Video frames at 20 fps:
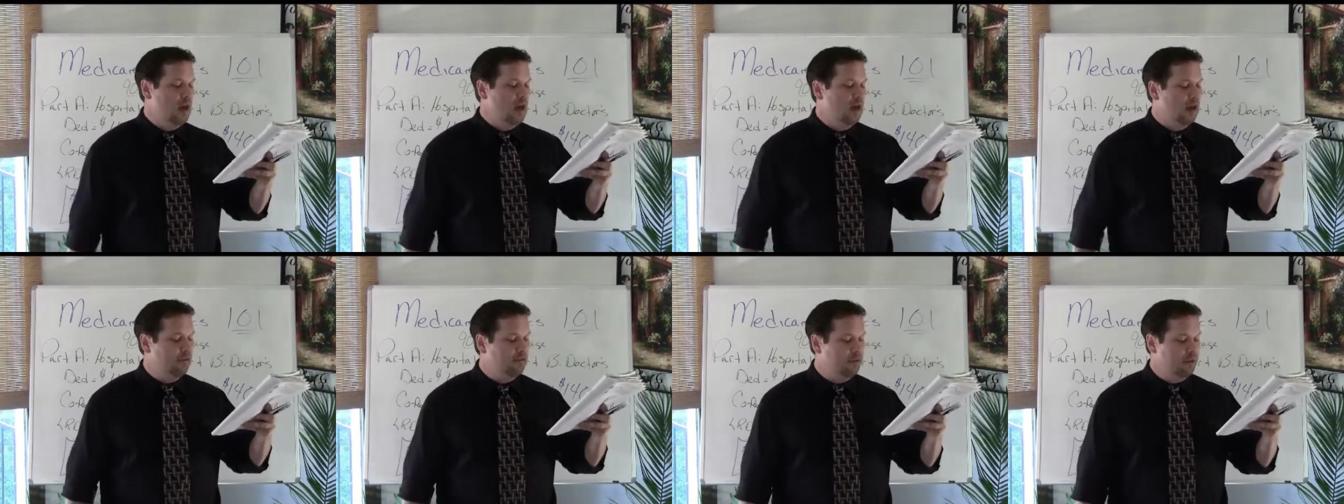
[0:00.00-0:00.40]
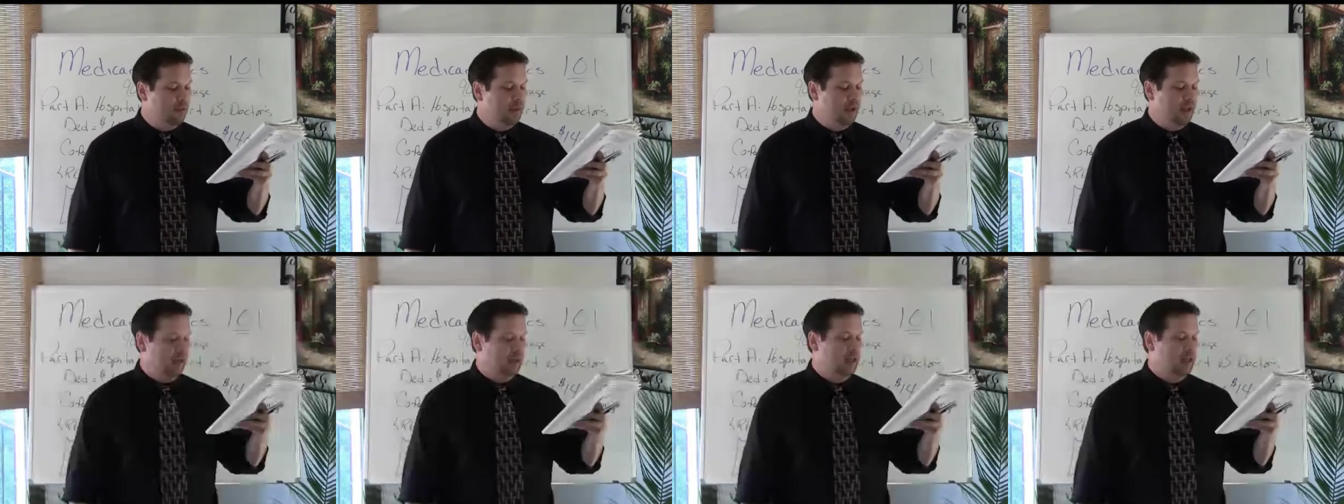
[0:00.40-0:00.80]
of the
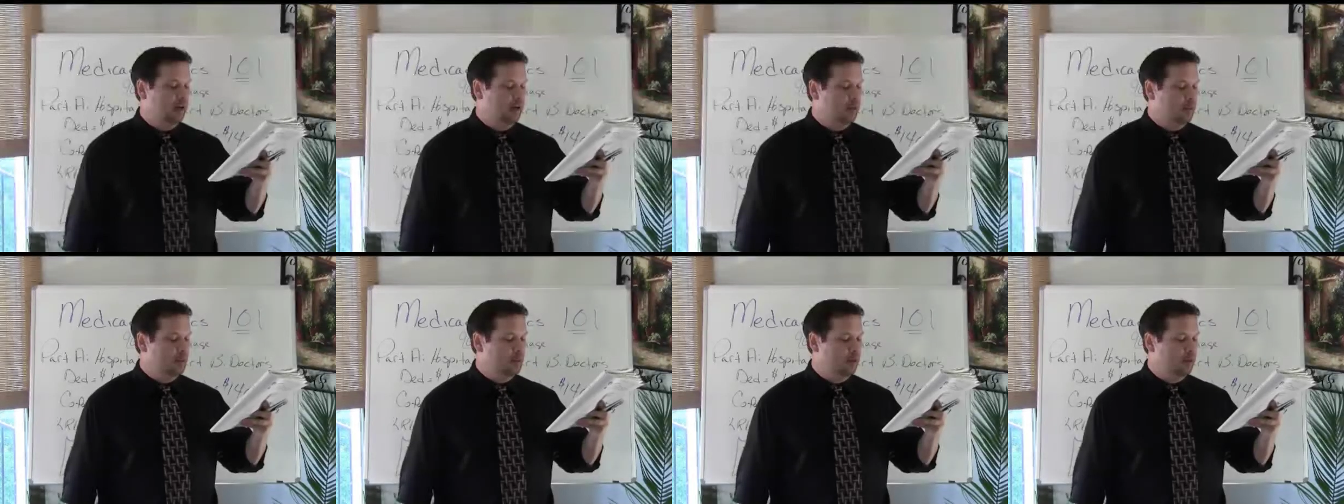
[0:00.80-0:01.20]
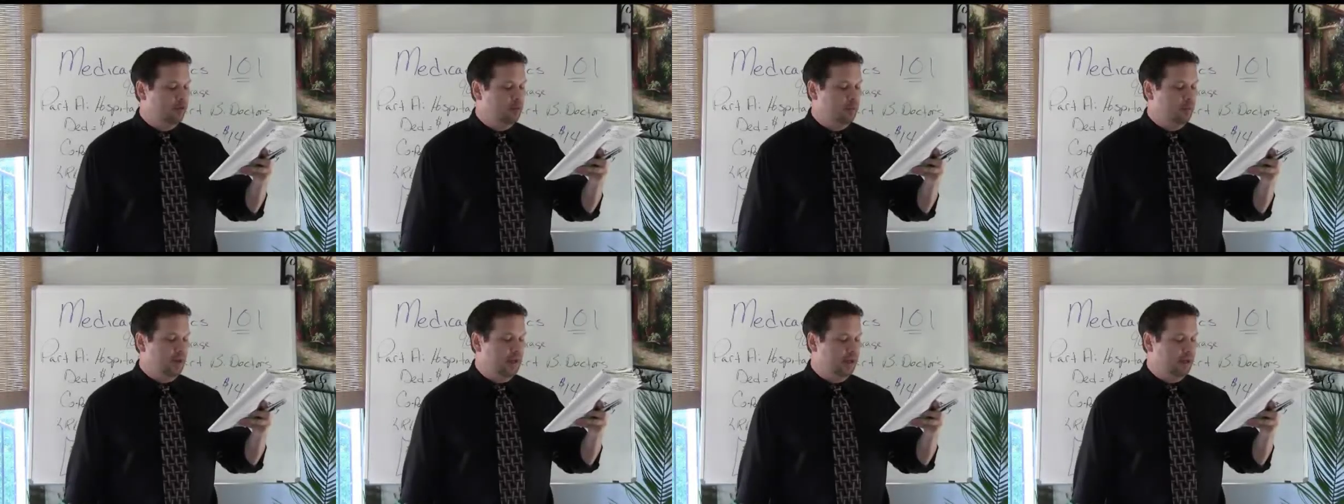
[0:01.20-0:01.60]
Medicare
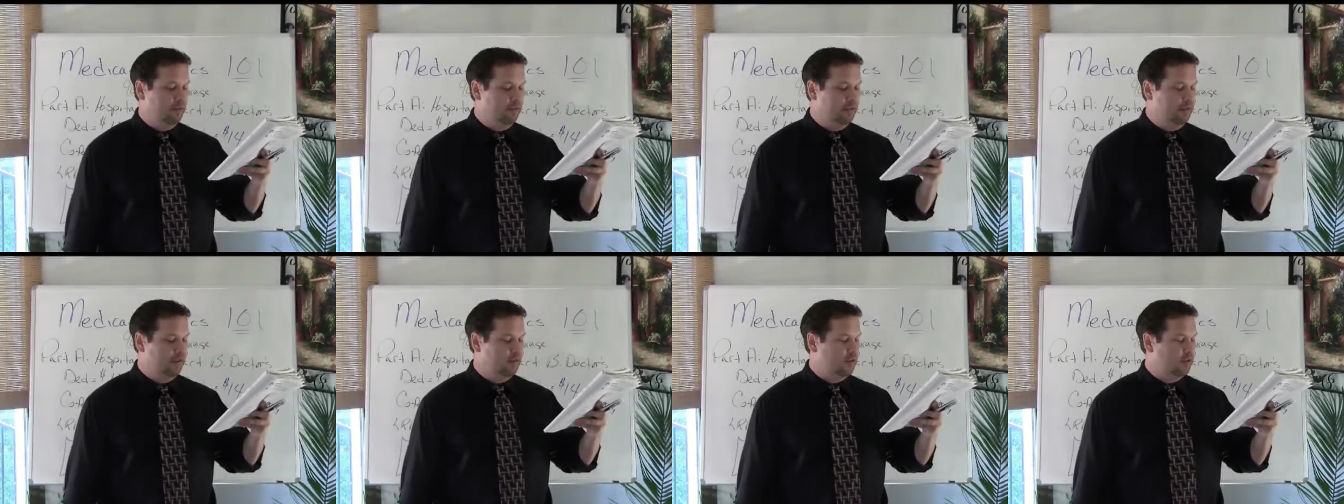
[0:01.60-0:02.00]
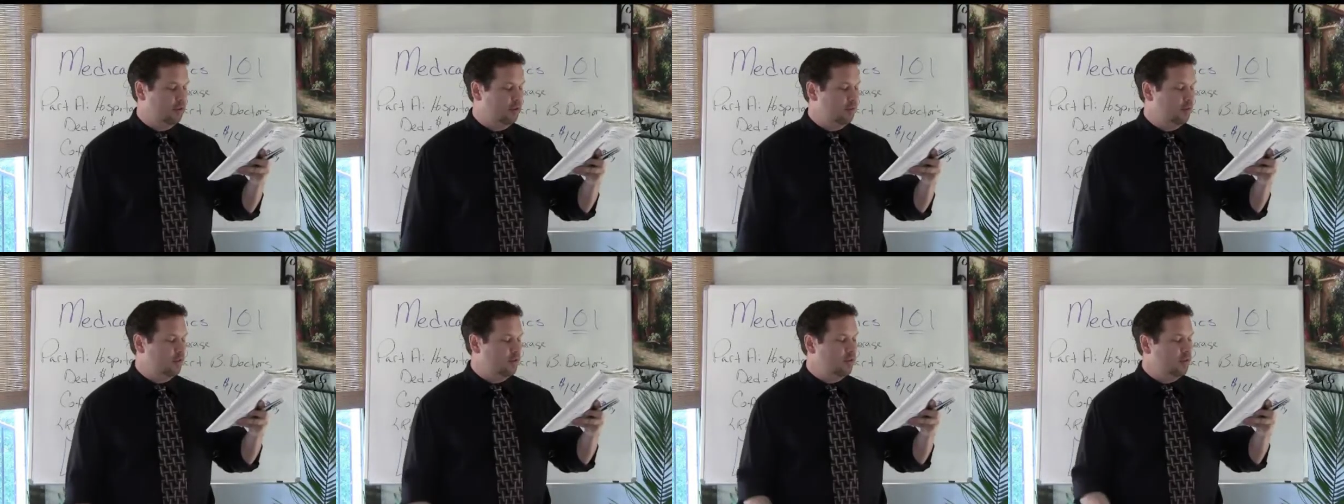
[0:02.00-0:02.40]
approved amount of the
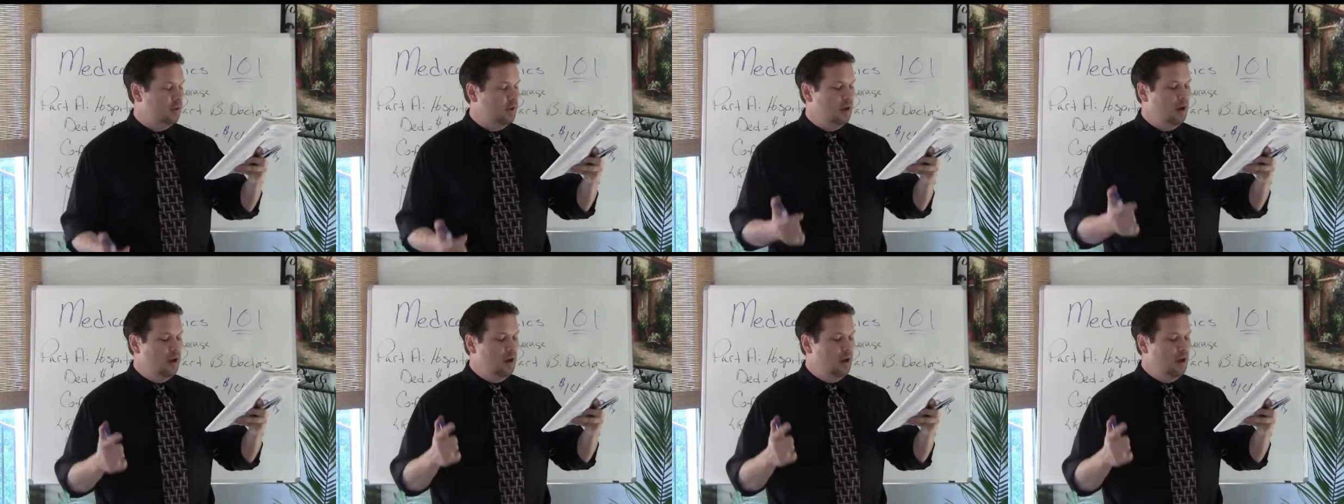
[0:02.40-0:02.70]
service.